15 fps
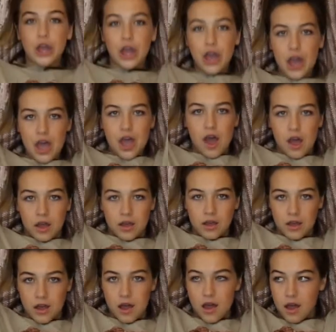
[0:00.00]

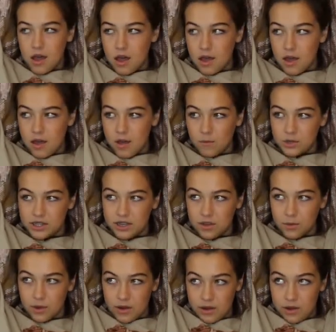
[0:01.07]
Yeah. What's
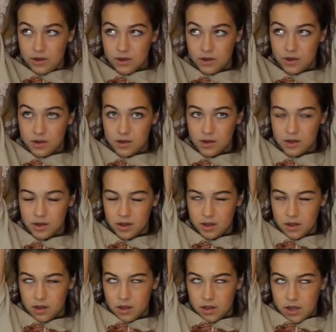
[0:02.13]
another one?
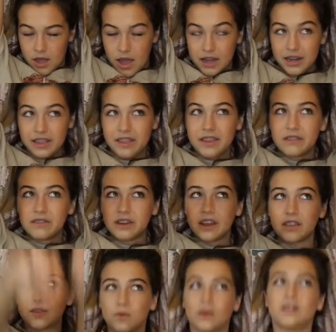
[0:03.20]
I need to think of
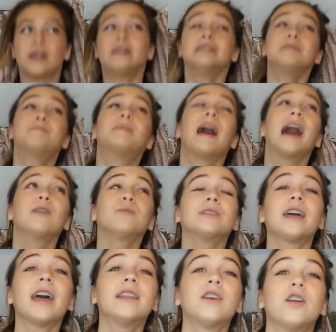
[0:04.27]
another one. That was a bad one
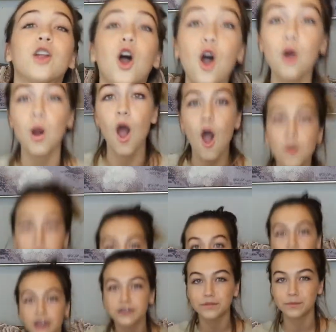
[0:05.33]
to end on. Oh my
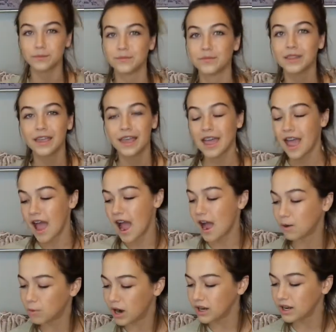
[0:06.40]
God.
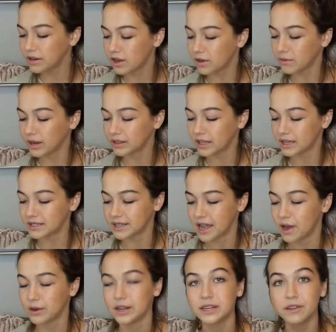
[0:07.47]
Why did I not write that
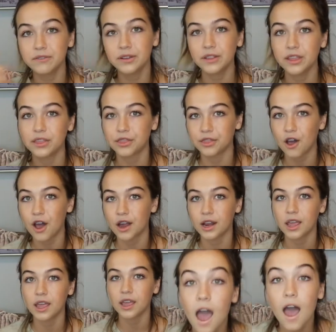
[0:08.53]
down? I definitely thought
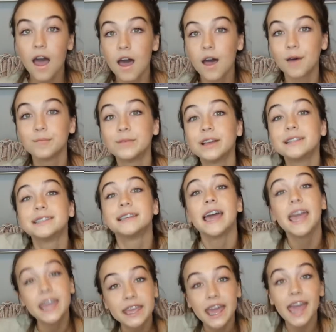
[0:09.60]
it.
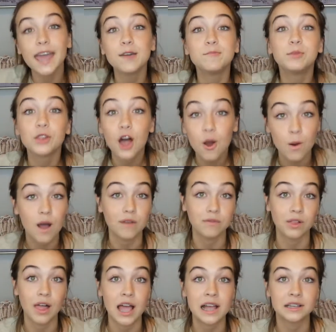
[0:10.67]
Take a blow
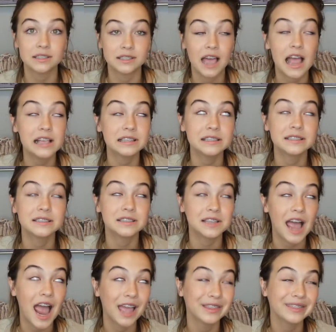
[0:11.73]
off class.
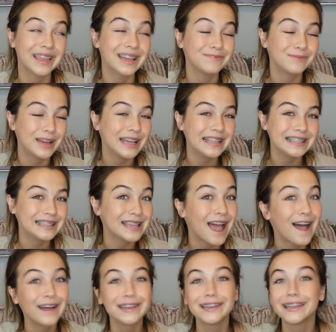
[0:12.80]
That might
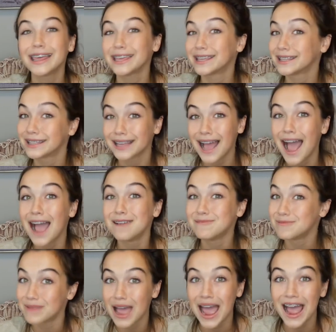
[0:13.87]
sound like I'm
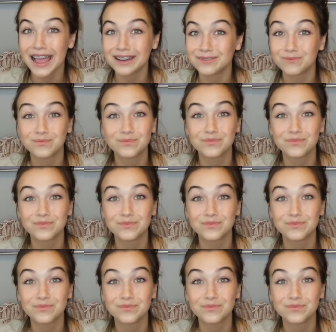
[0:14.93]
a bad